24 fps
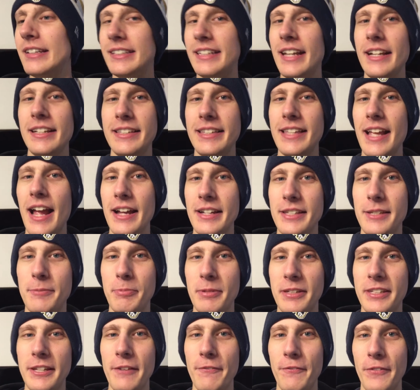says that
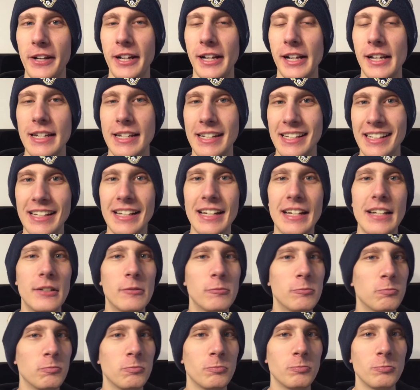specifically.
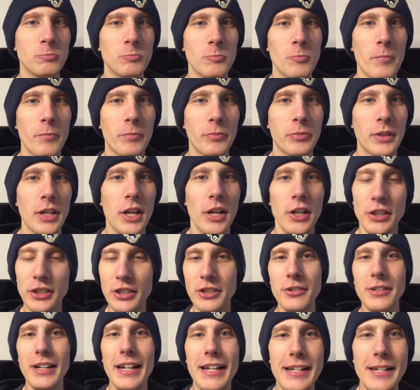
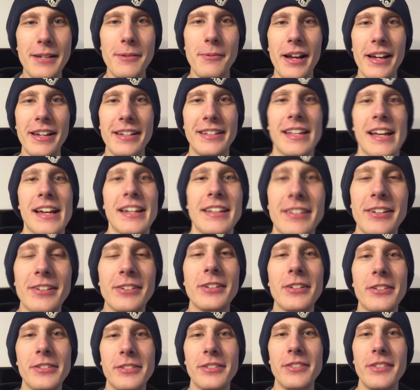So, anyways,
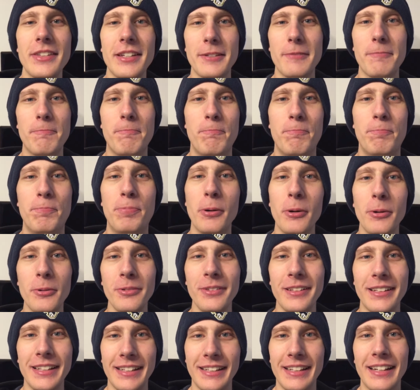there's also this
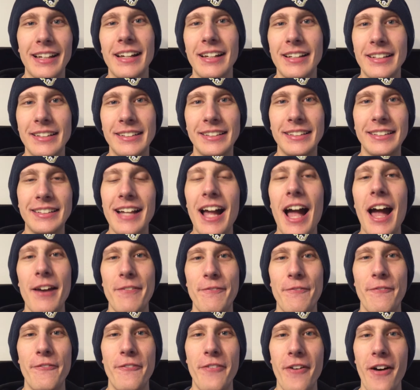bully, Scut
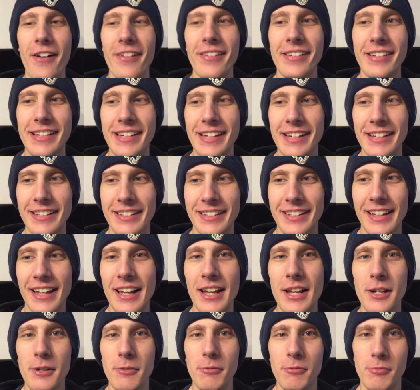Farkus,
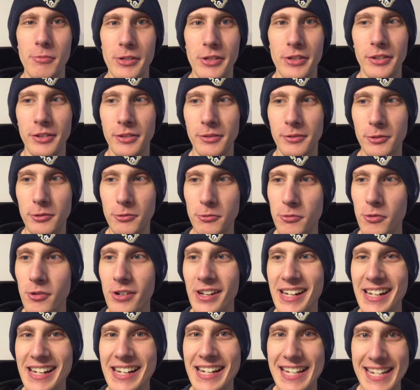with
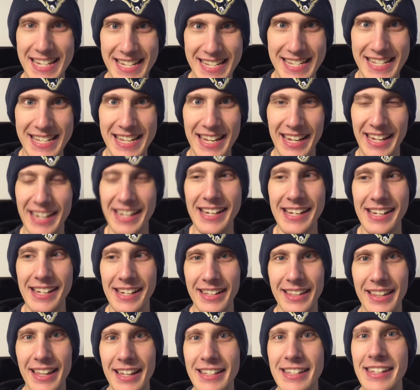green
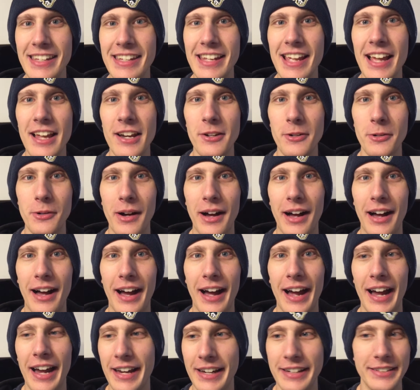teeth and yellow
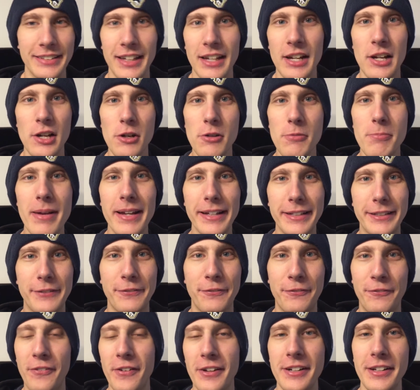eyes, who makes
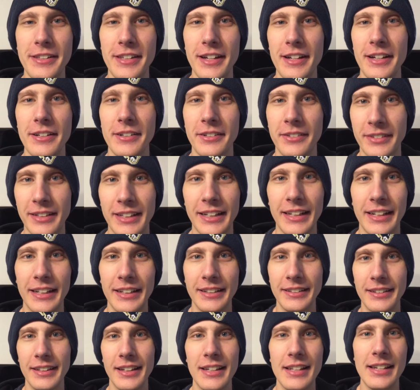fun of the little
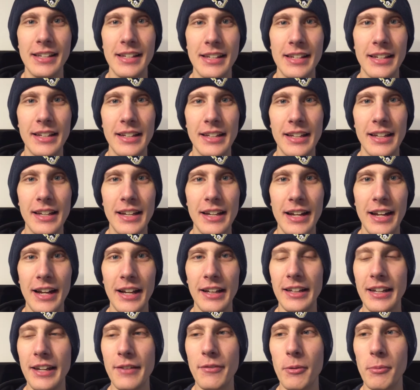kids.
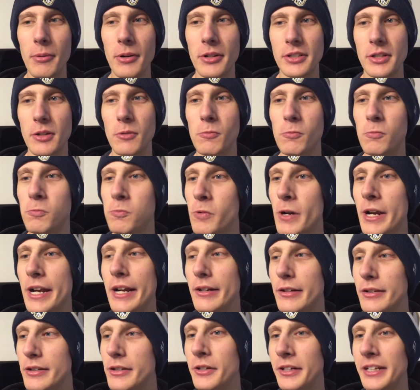Hell, he even wears a
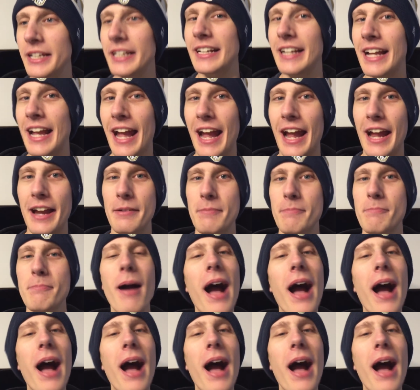weird looking hat.